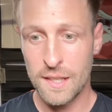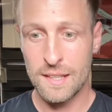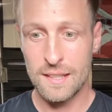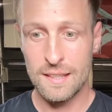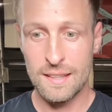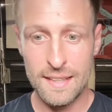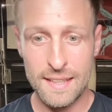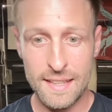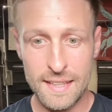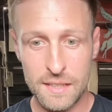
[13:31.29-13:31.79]

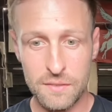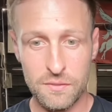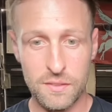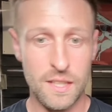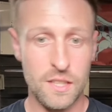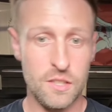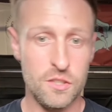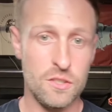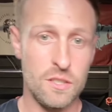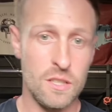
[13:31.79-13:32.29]
leave, and
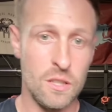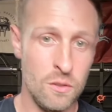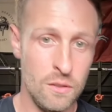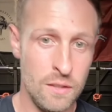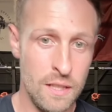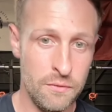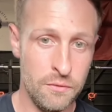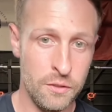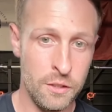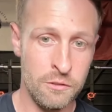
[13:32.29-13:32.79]
then just go and
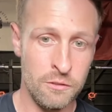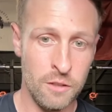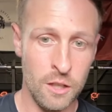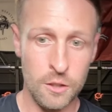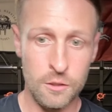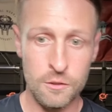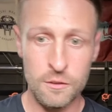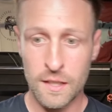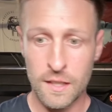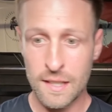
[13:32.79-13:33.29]
live with your
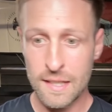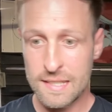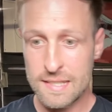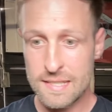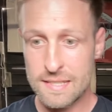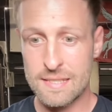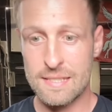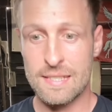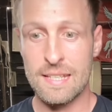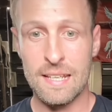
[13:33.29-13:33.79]
own,
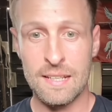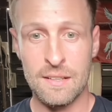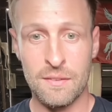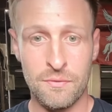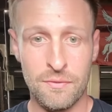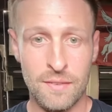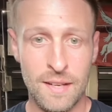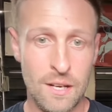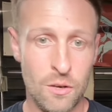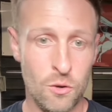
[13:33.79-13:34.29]
sit in a
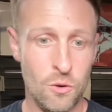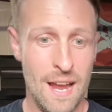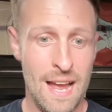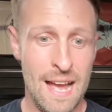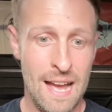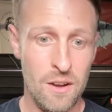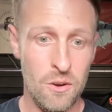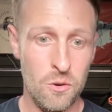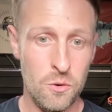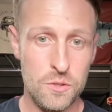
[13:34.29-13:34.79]
flat or a
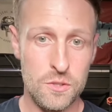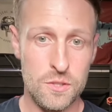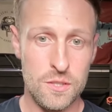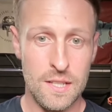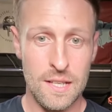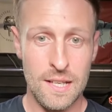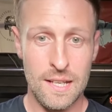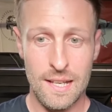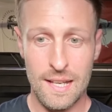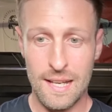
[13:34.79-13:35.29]

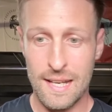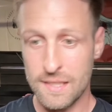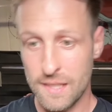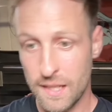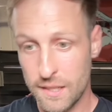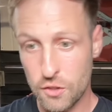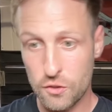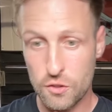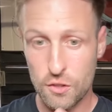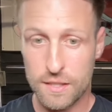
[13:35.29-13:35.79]
house, and
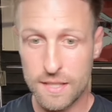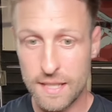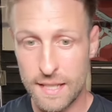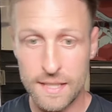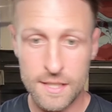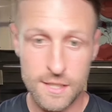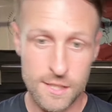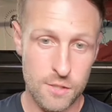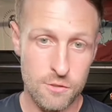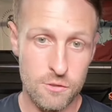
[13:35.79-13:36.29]
then you just get
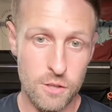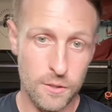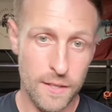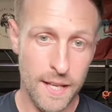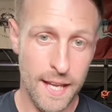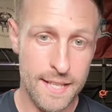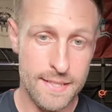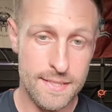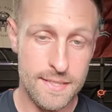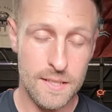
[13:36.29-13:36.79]
into your own
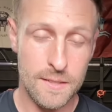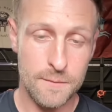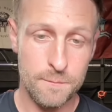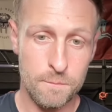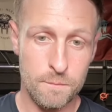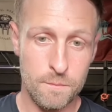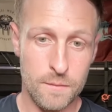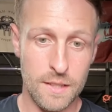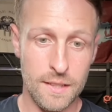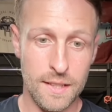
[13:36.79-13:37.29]
head.
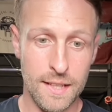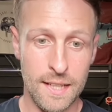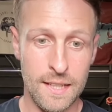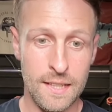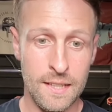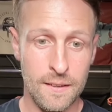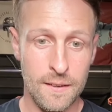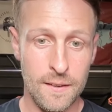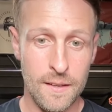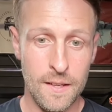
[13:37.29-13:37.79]
Okay?